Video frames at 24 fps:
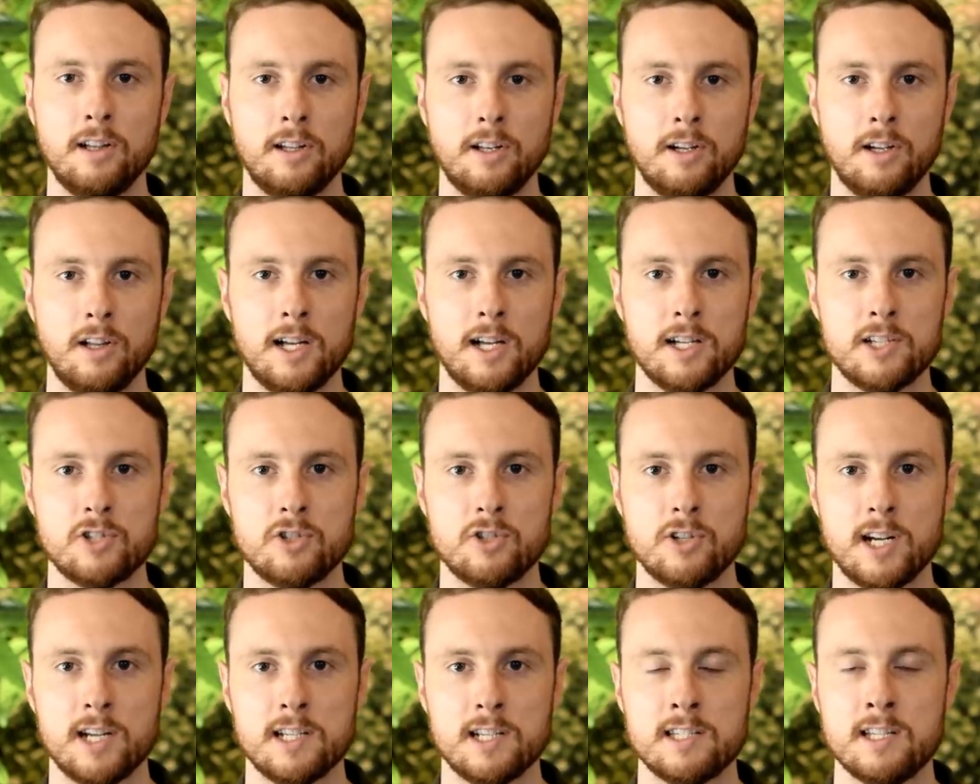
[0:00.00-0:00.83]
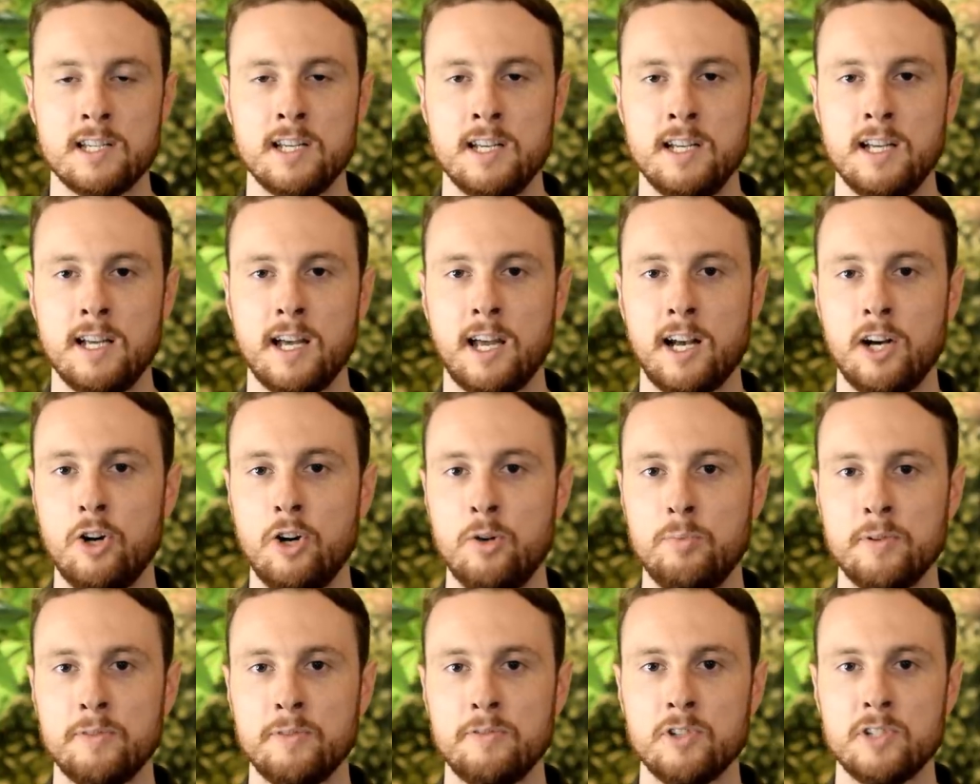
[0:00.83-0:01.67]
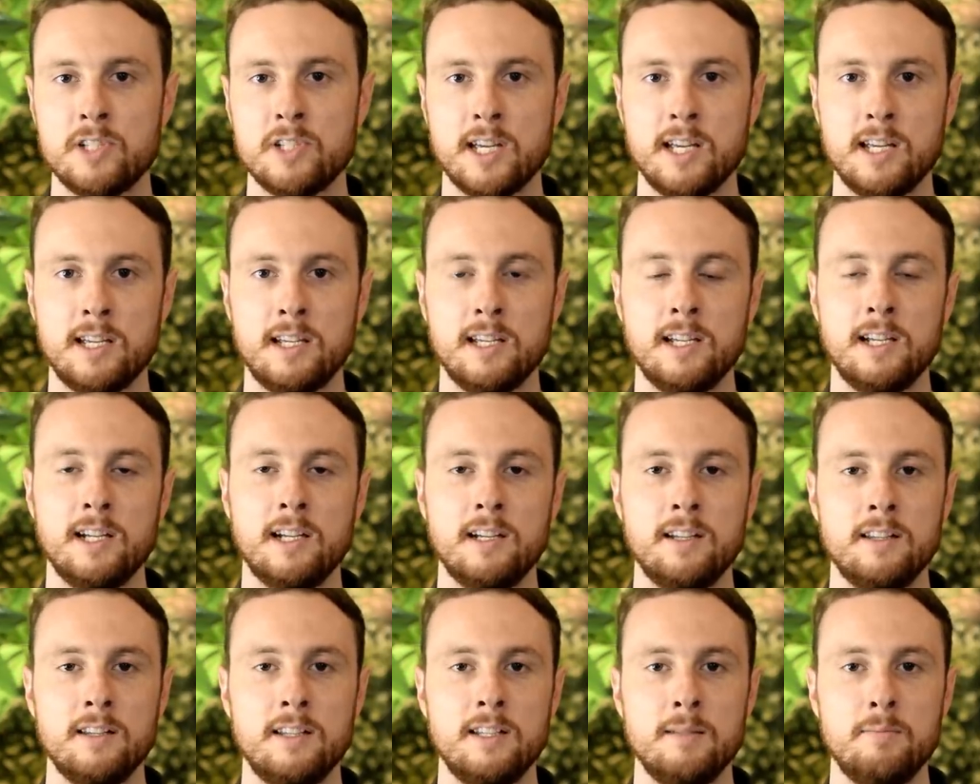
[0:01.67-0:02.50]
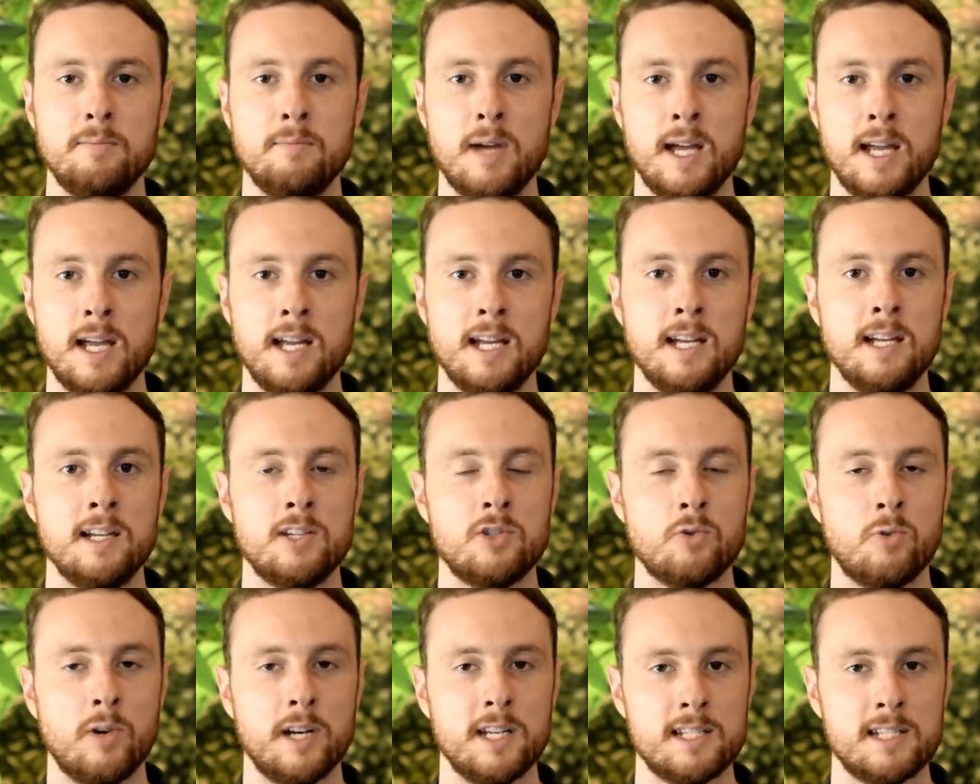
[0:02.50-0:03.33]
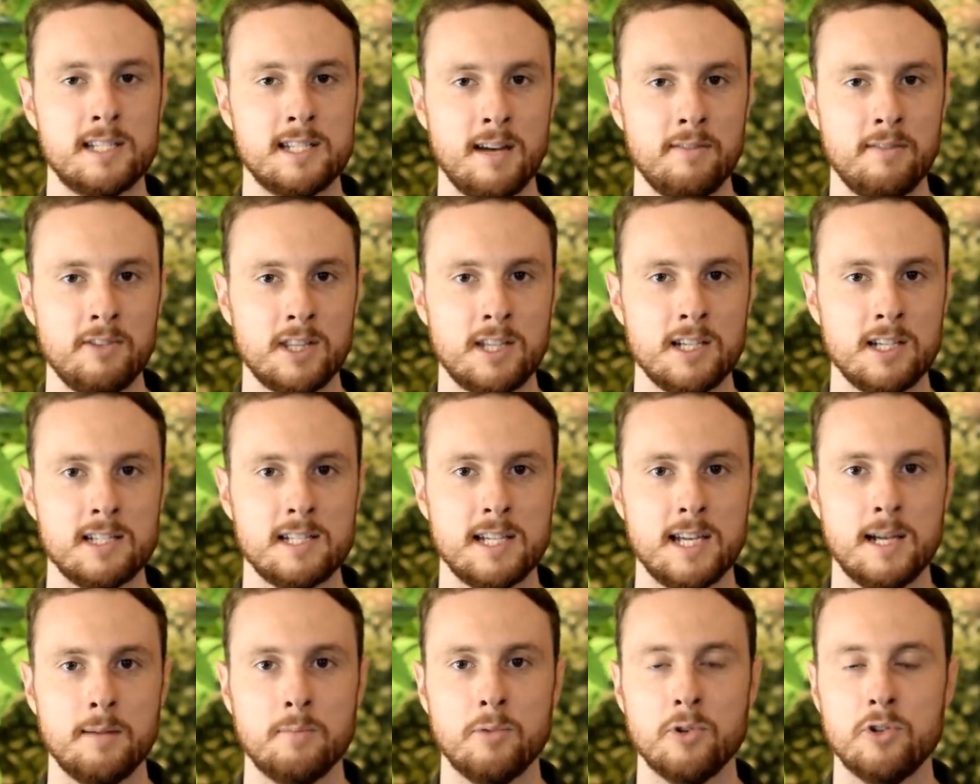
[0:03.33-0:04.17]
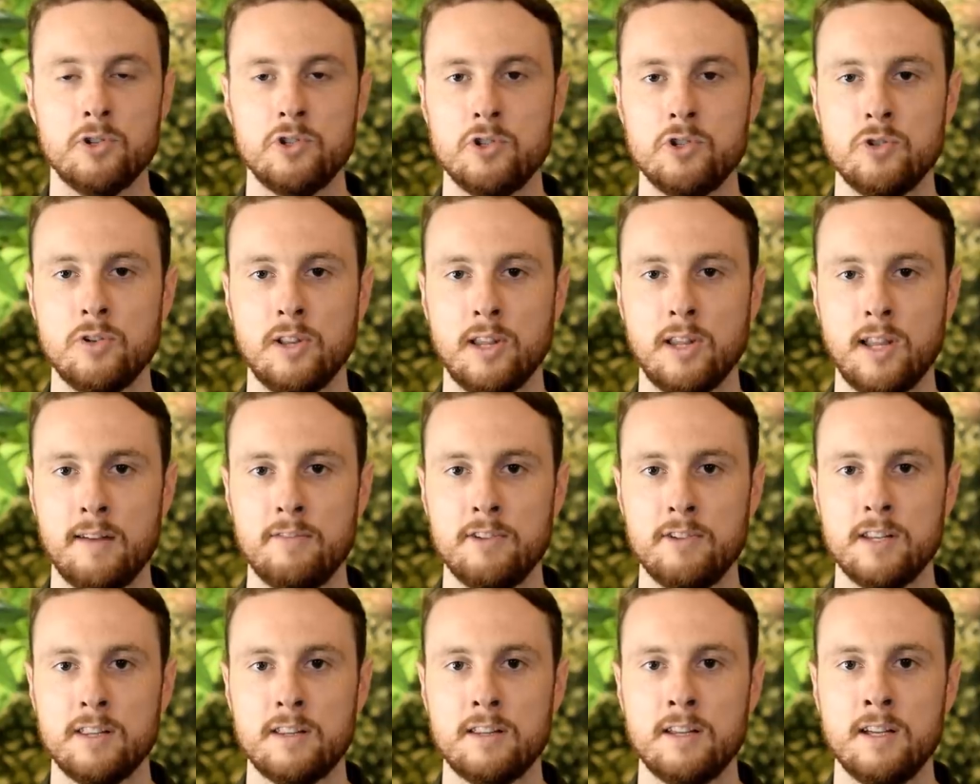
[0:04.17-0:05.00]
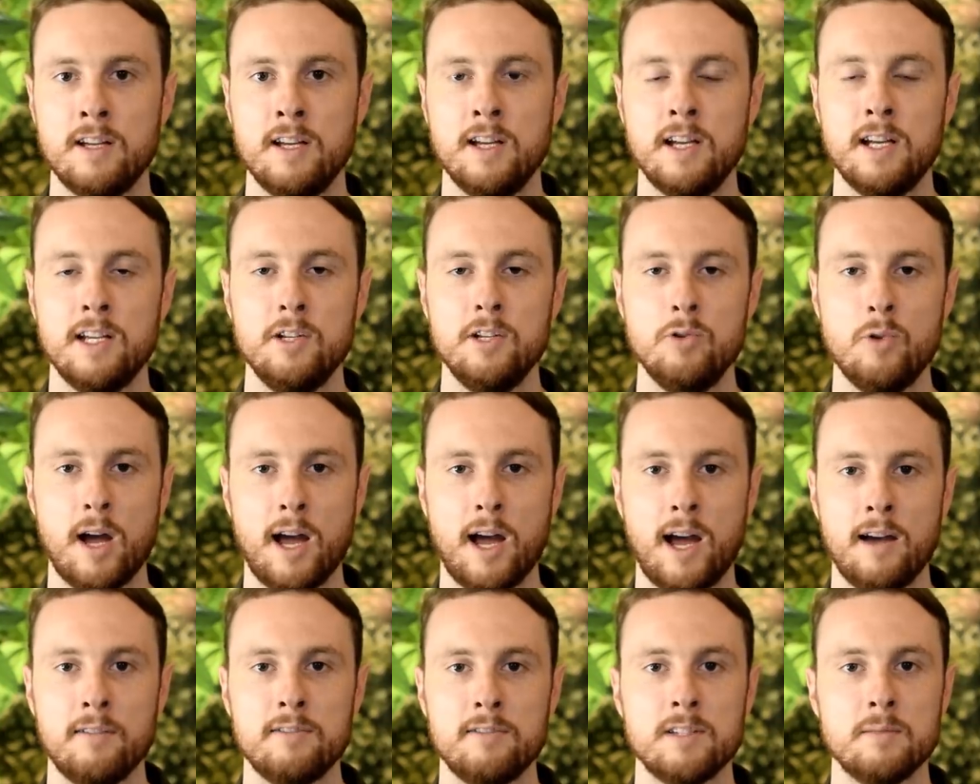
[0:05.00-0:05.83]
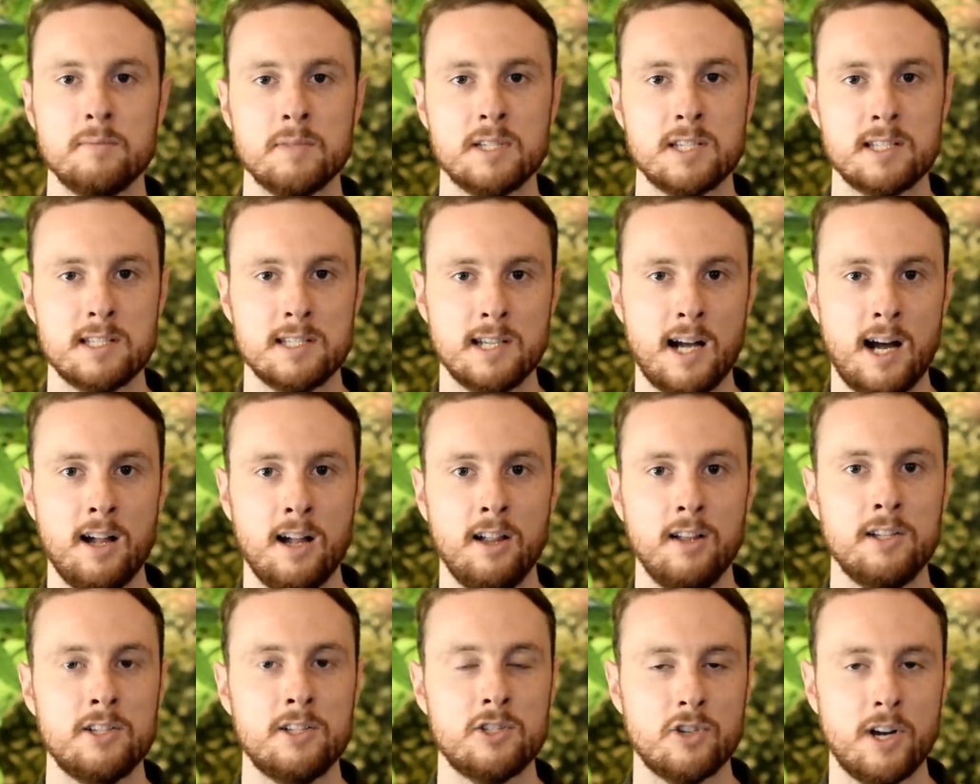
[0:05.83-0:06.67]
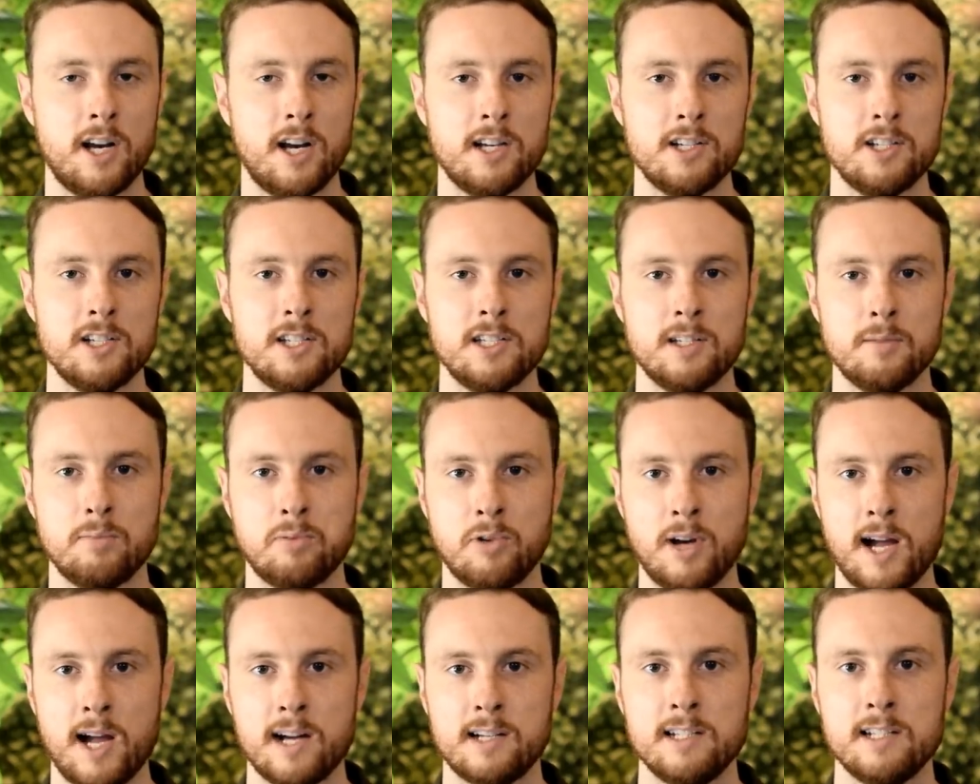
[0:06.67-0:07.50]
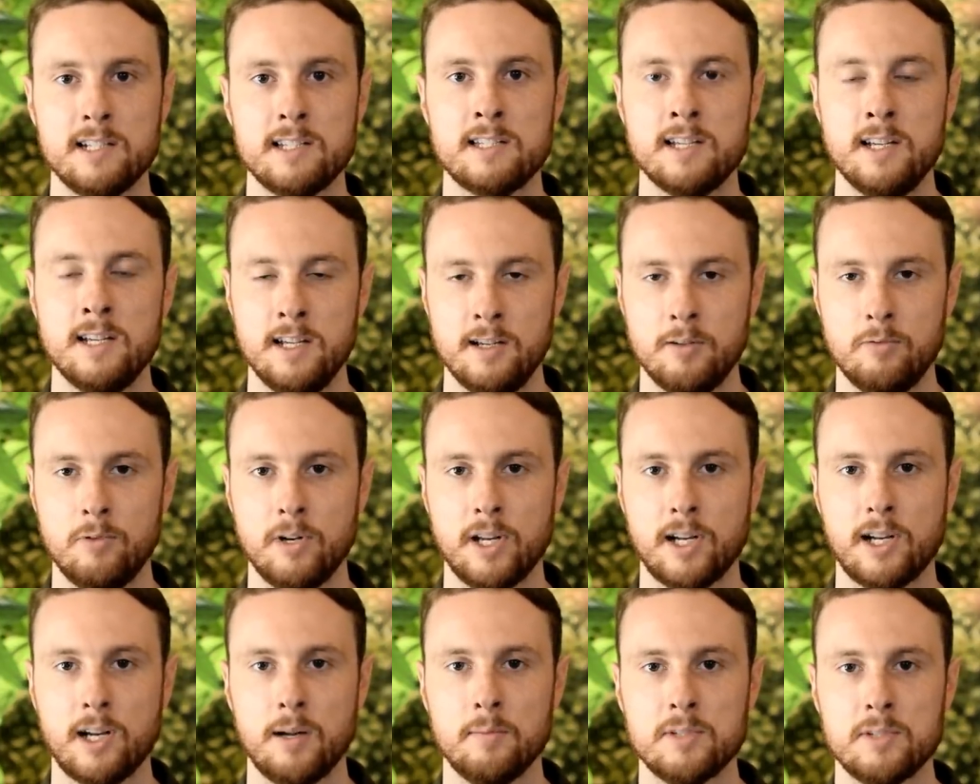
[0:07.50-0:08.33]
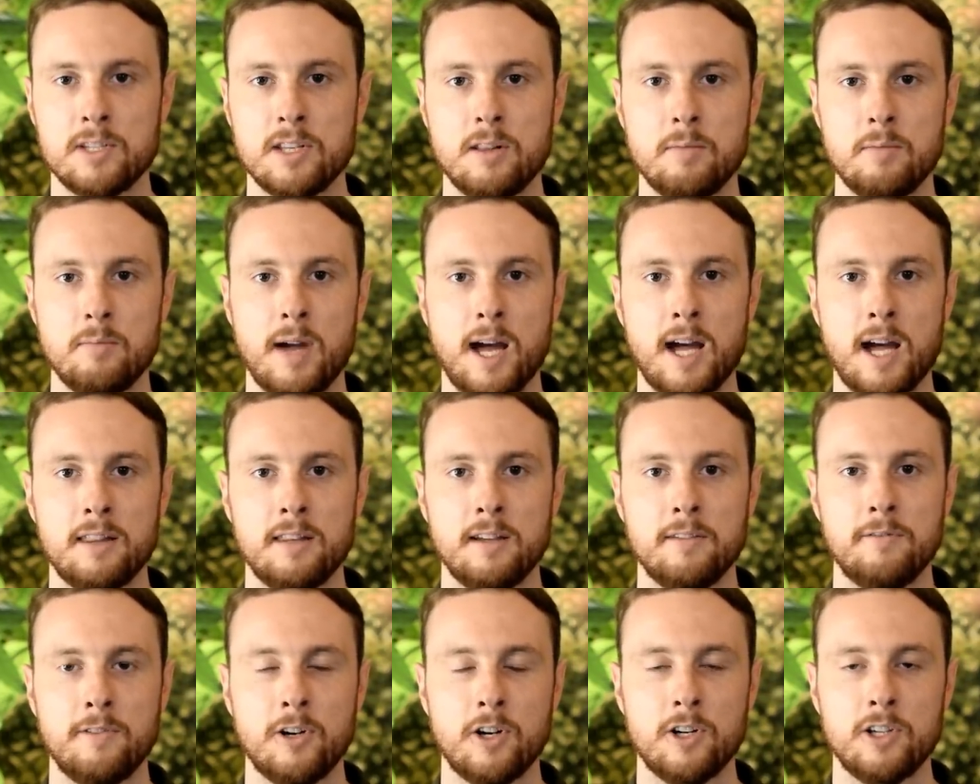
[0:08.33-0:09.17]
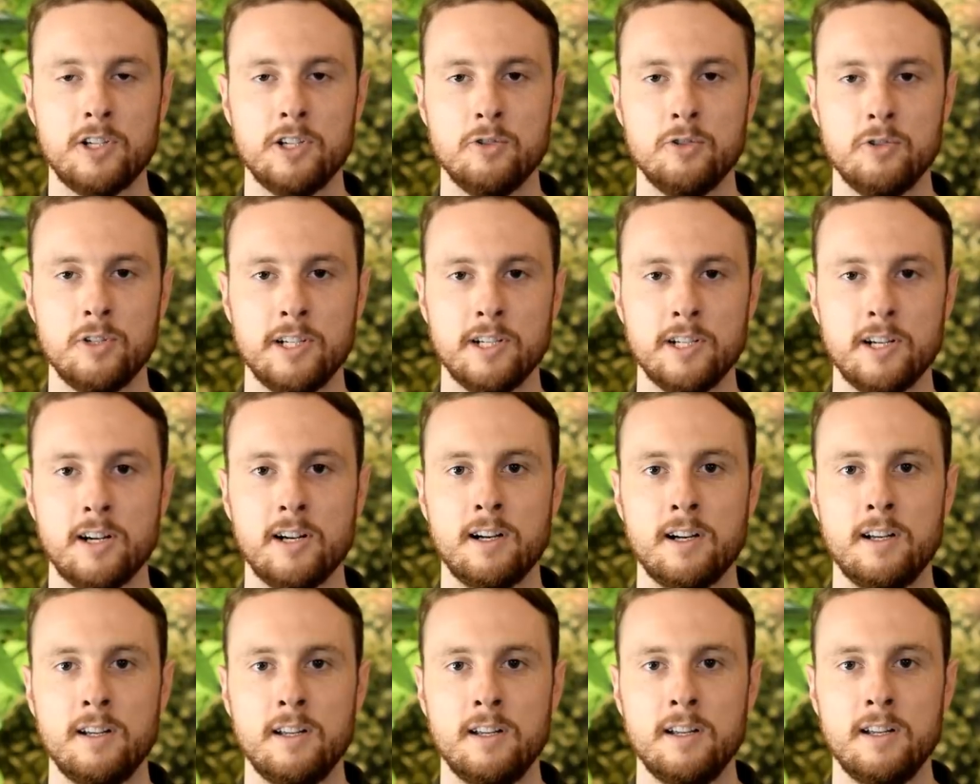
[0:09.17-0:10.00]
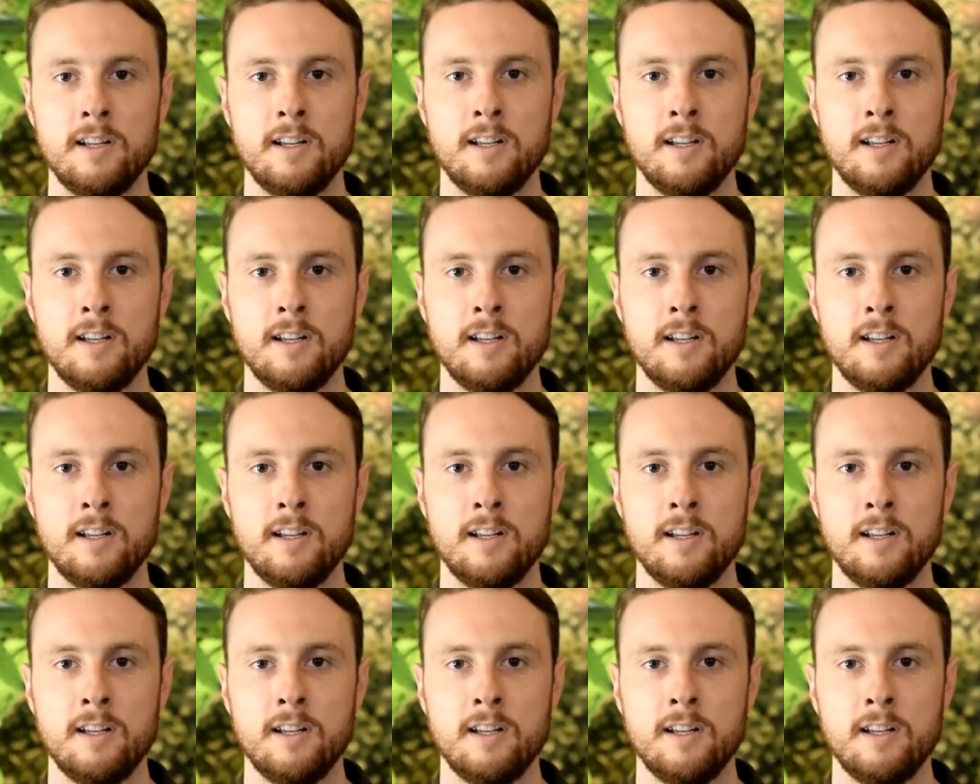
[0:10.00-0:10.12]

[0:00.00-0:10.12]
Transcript: a little less stressed, and I hope if you're taking the May 27th exam or the June 11th, you have some solid strategies to practice when it comes to the math FRQ here.